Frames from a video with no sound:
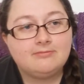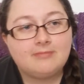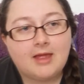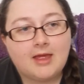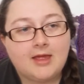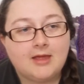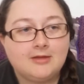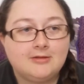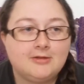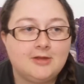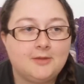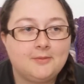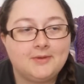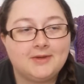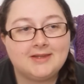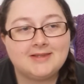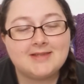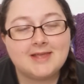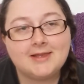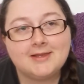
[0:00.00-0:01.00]
no pun
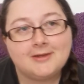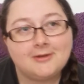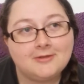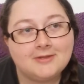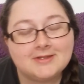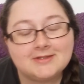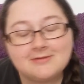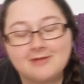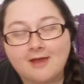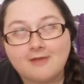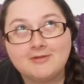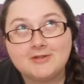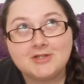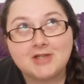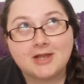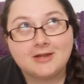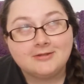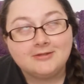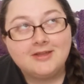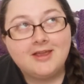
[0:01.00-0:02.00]
intending on this crafty
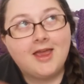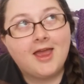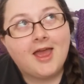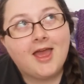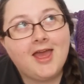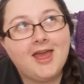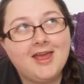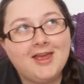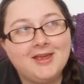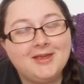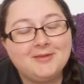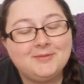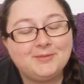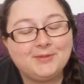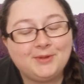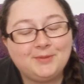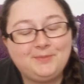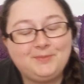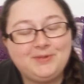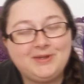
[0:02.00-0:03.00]
channel,
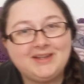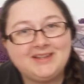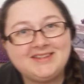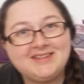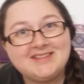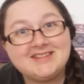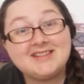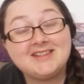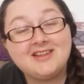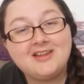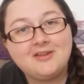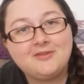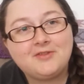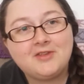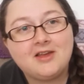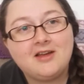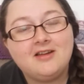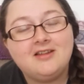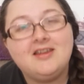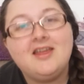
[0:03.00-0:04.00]
but there's a lot of
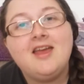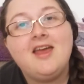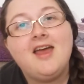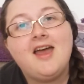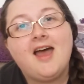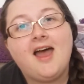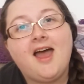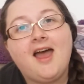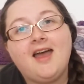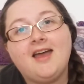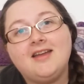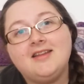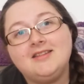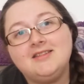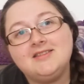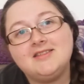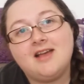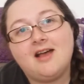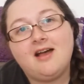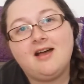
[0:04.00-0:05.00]
yarn
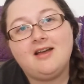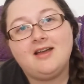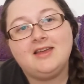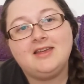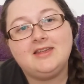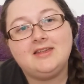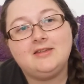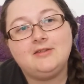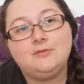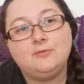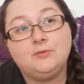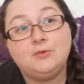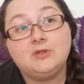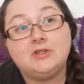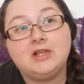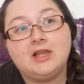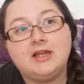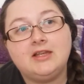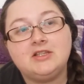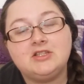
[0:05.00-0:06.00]
and I would
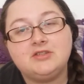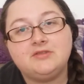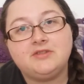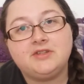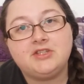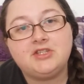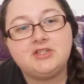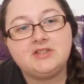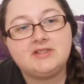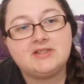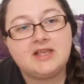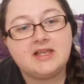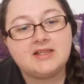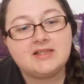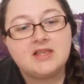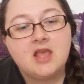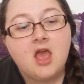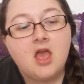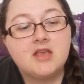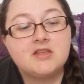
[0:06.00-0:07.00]
like to reduce it.